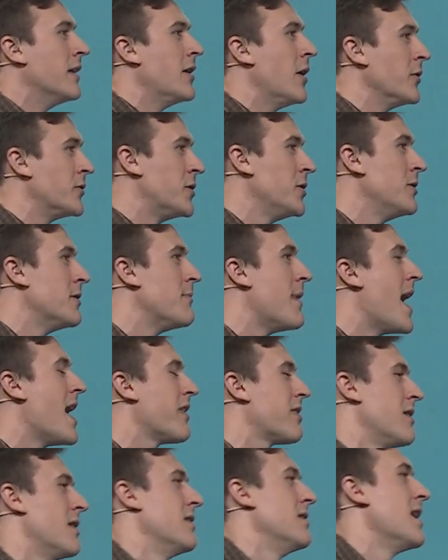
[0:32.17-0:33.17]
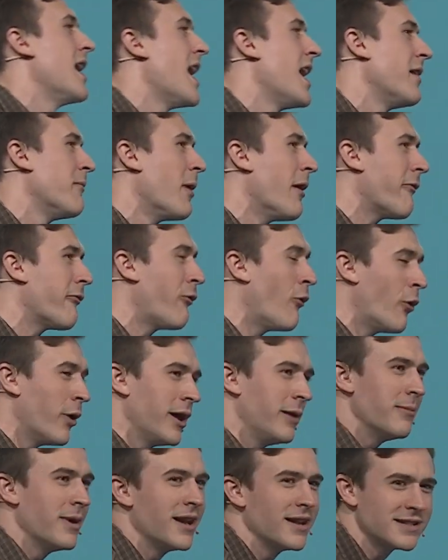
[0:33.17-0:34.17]
Don't do the math on that, but
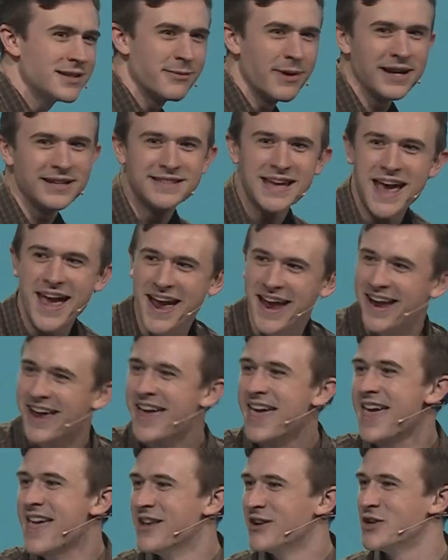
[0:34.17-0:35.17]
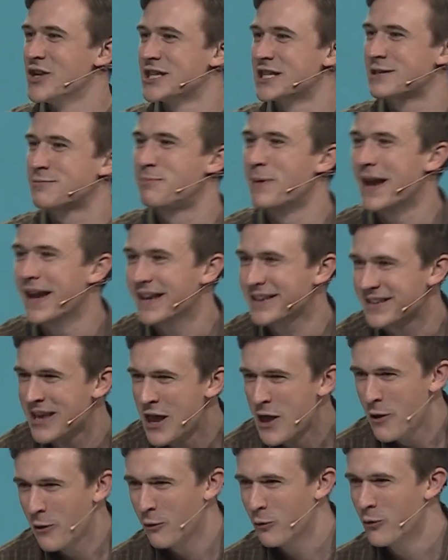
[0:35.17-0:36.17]
40 minutes of my day just spent
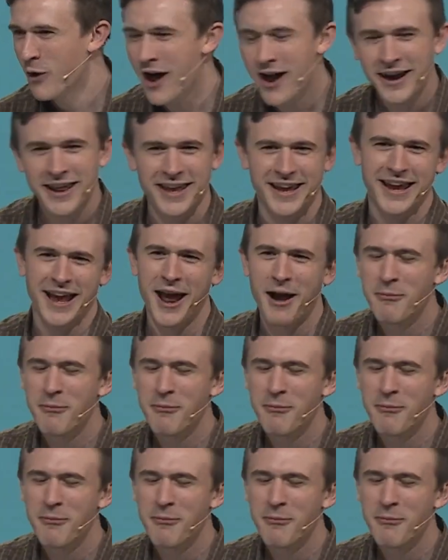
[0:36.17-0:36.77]
running.